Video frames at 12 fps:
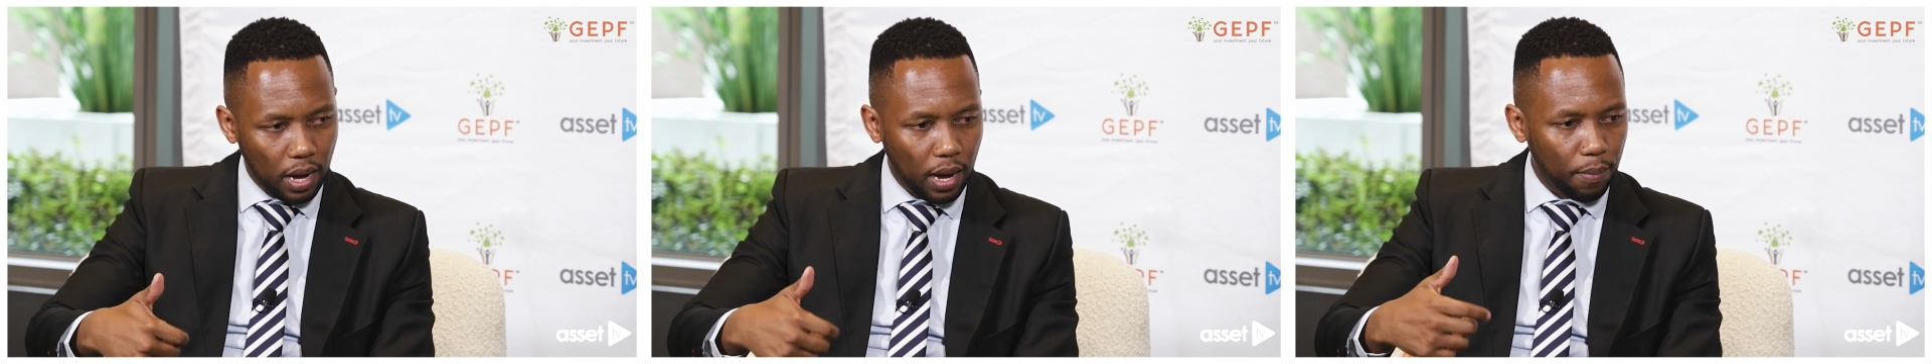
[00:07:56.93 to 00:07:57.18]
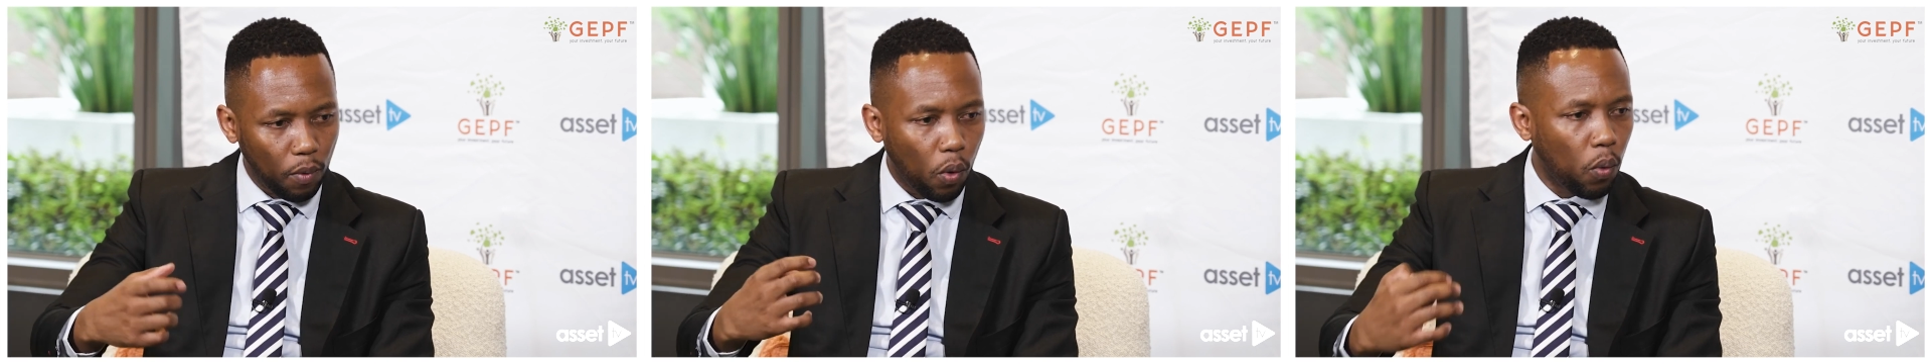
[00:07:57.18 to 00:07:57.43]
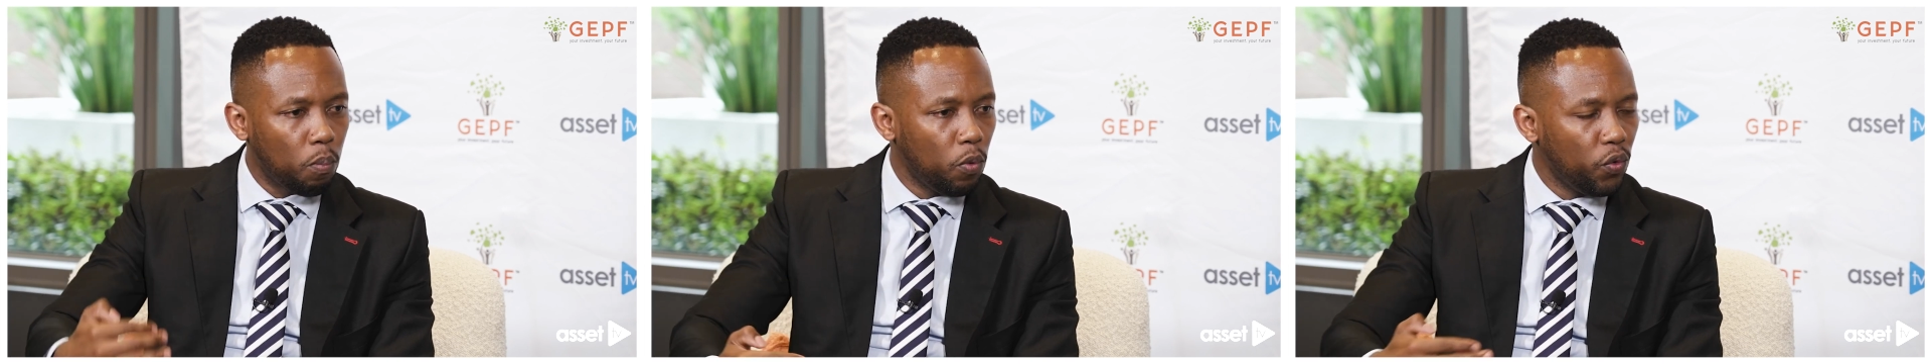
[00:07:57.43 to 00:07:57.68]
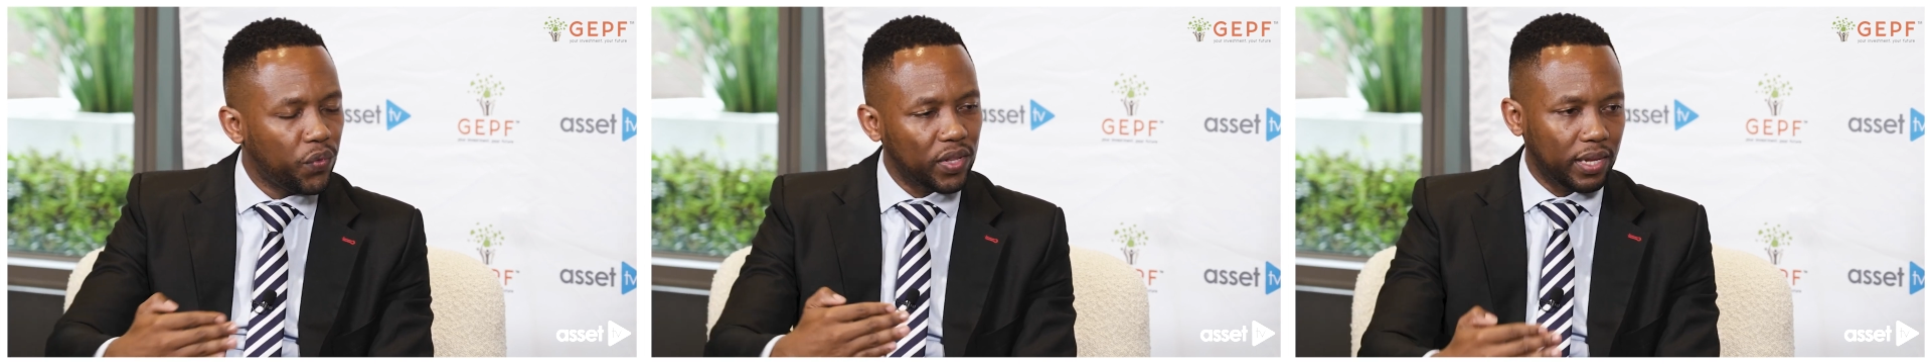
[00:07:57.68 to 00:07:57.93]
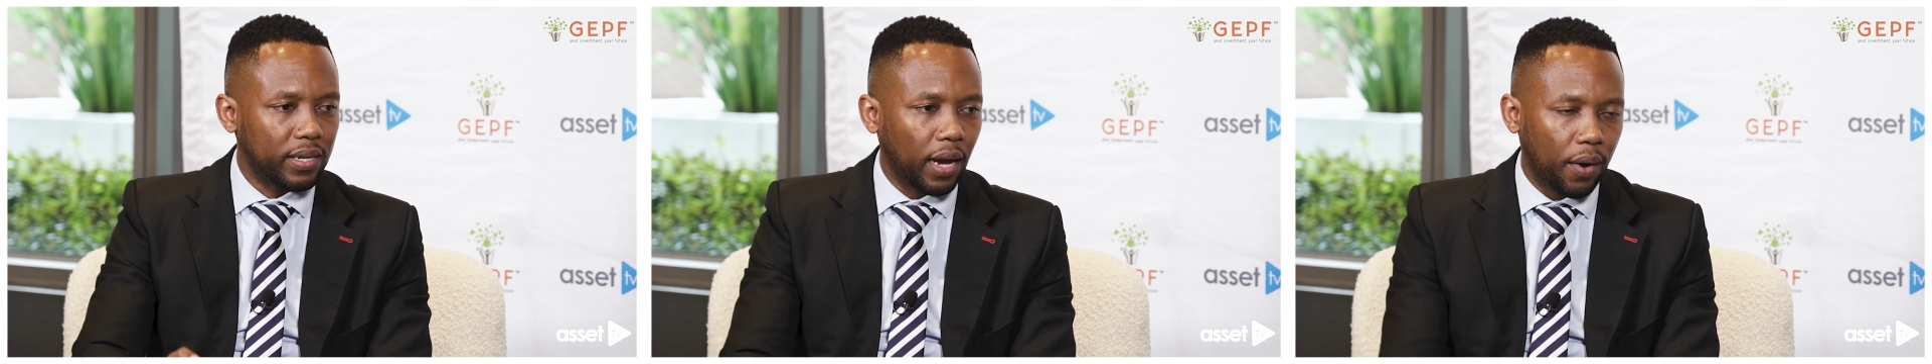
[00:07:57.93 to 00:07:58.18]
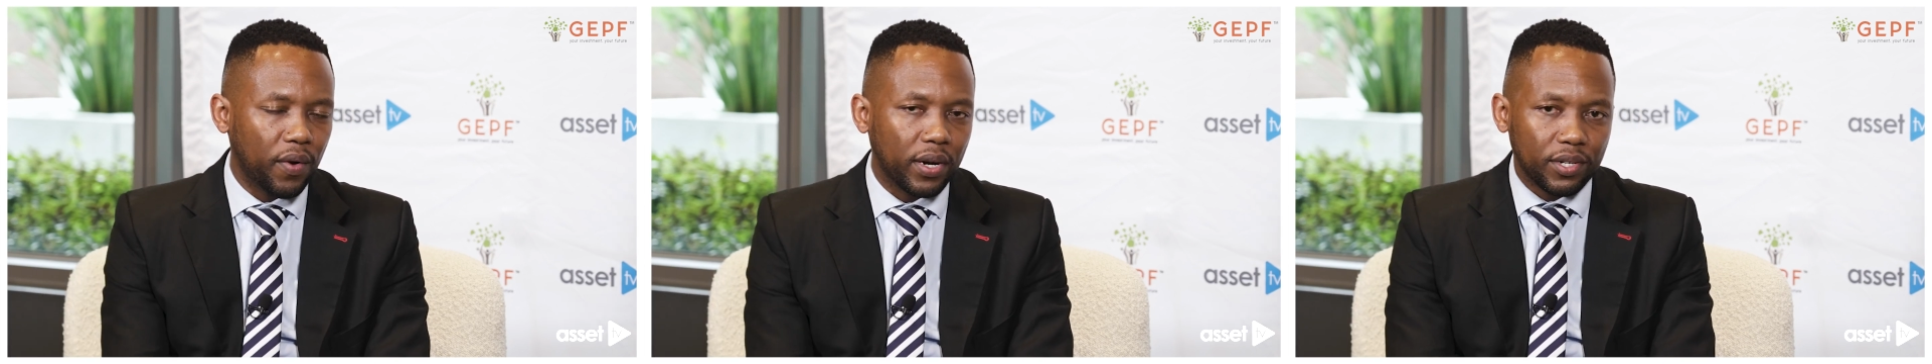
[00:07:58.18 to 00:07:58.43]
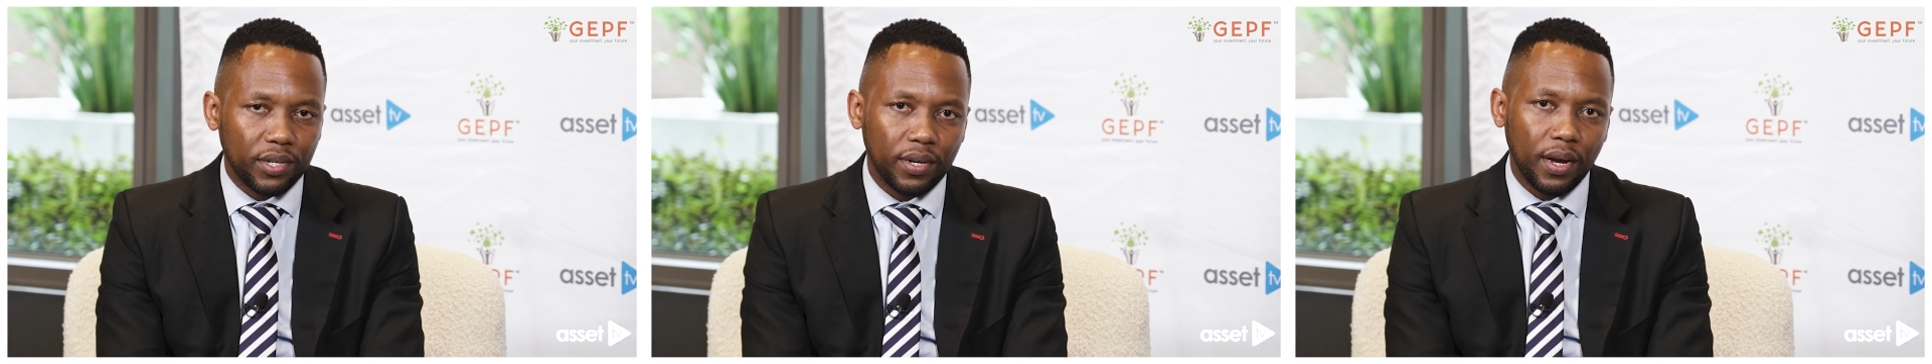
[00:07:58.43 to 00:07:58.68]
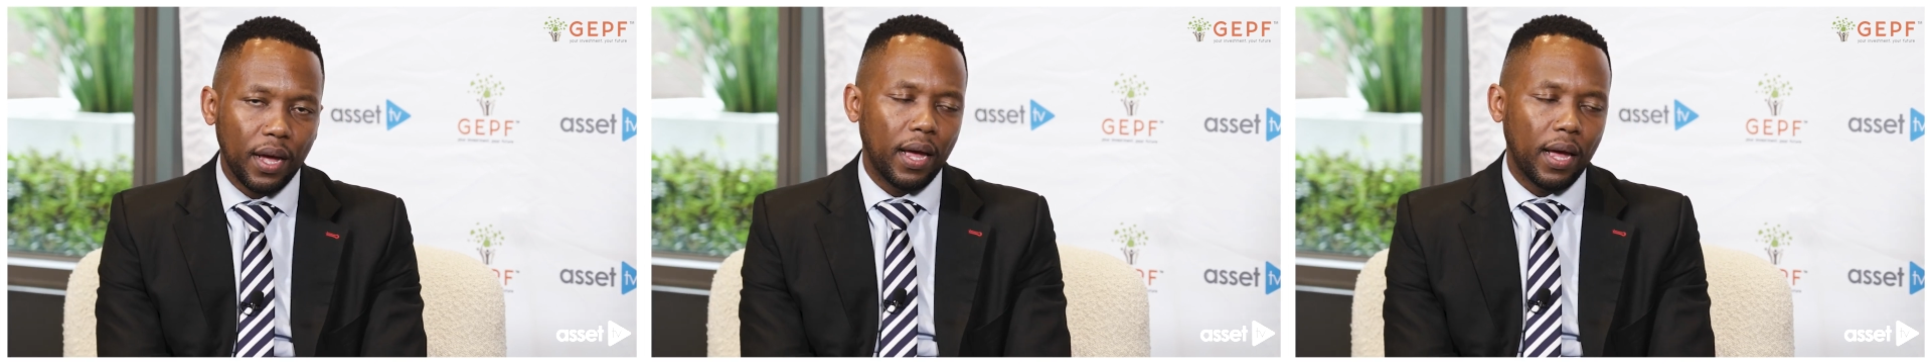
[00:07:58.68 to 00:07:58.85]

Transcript: or move in that direction.